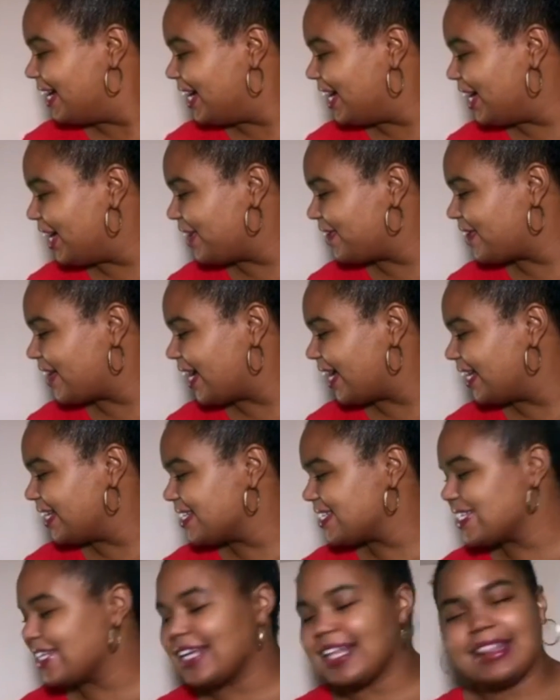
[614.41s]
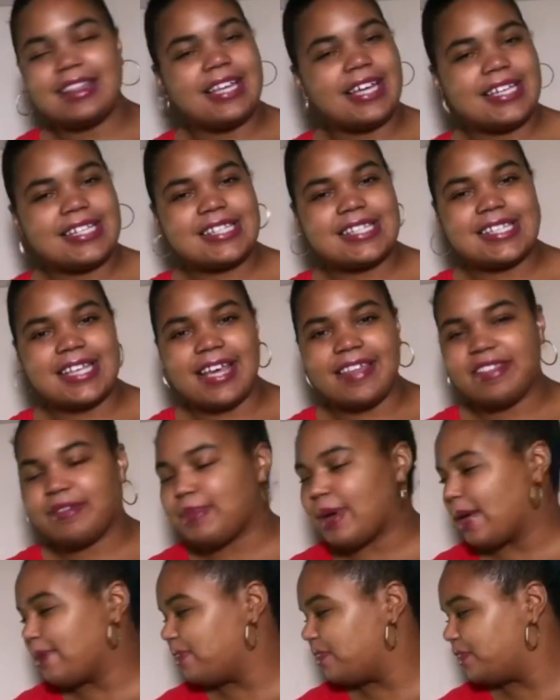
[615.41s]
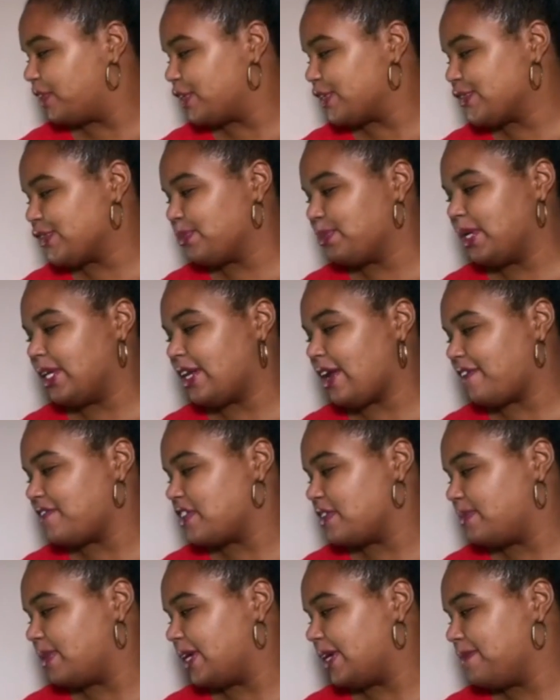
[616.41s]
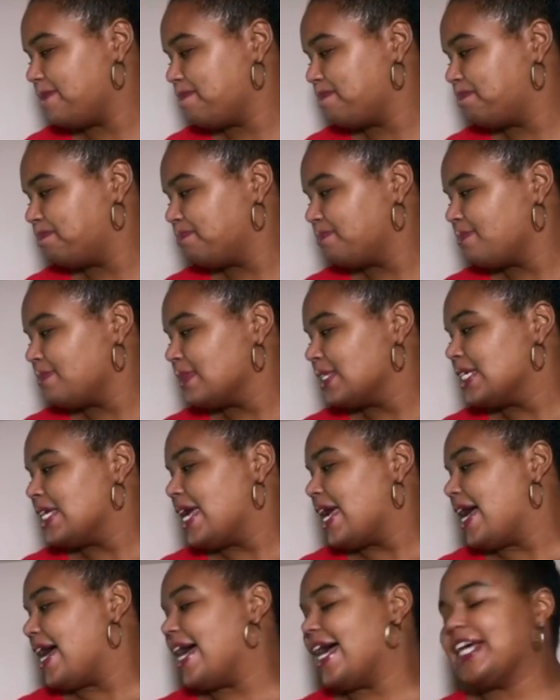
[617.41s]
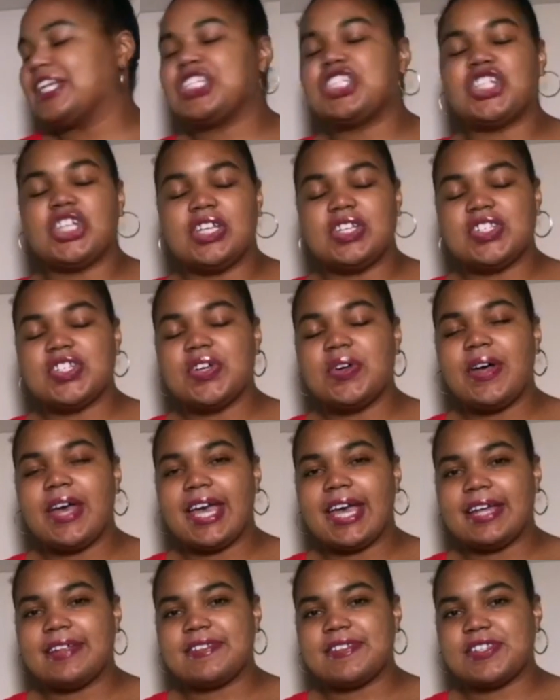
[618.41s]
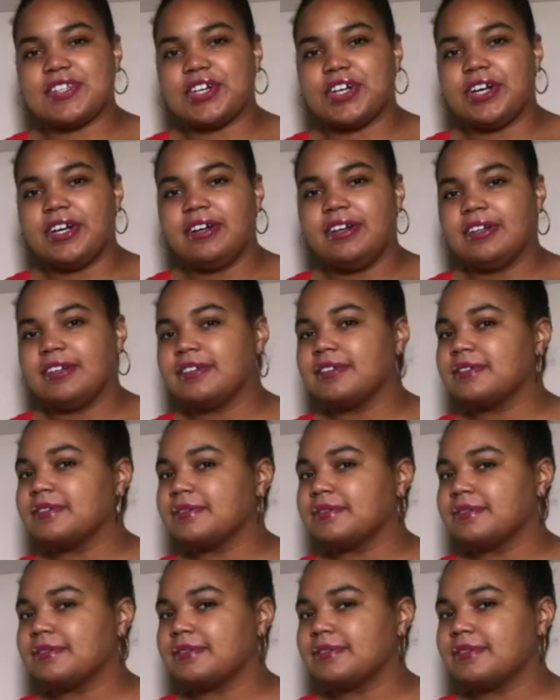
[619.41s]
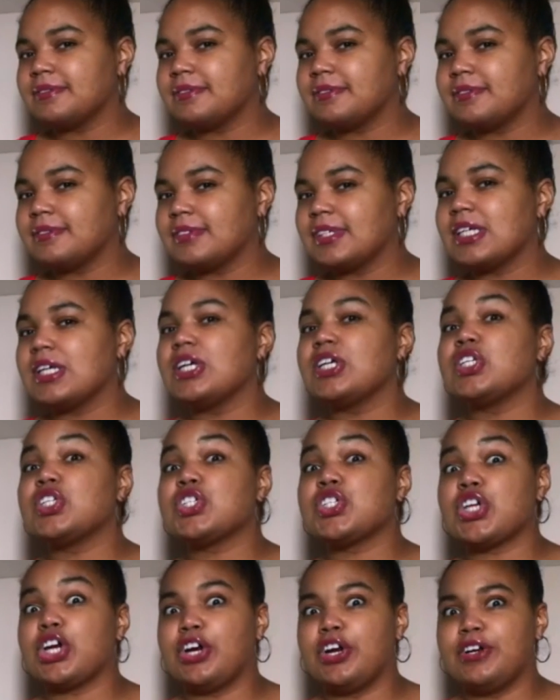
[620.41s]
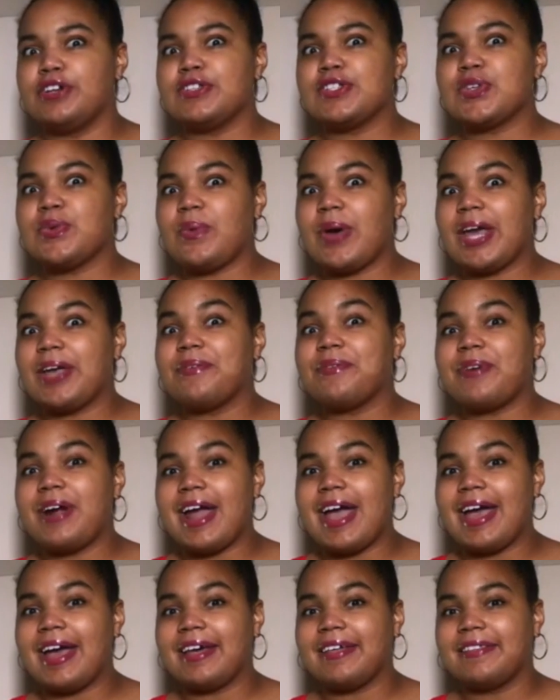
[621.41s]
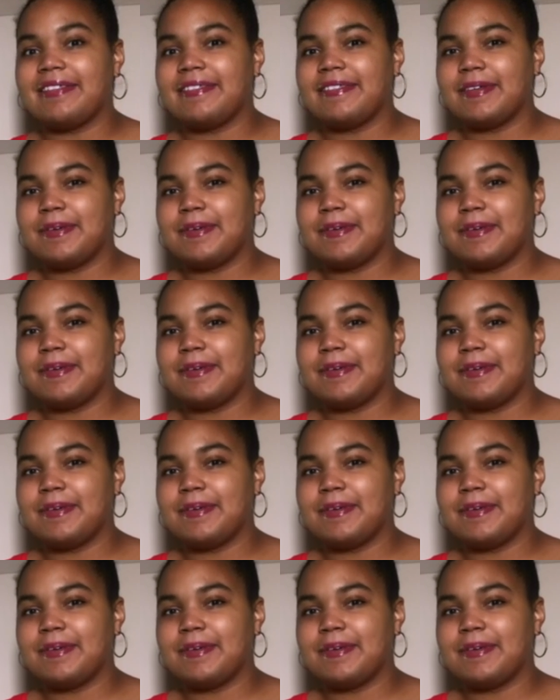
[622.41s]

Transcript: All right. Let's say the Bible verse. Repeat after me. A gentle answer turns away wrath,